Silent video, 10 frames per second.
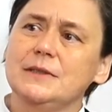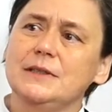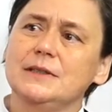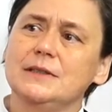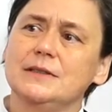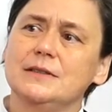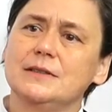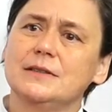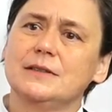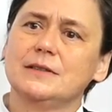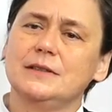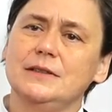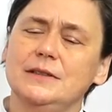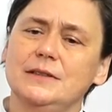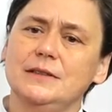and
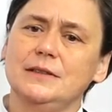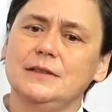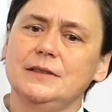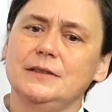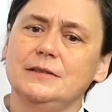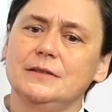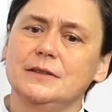the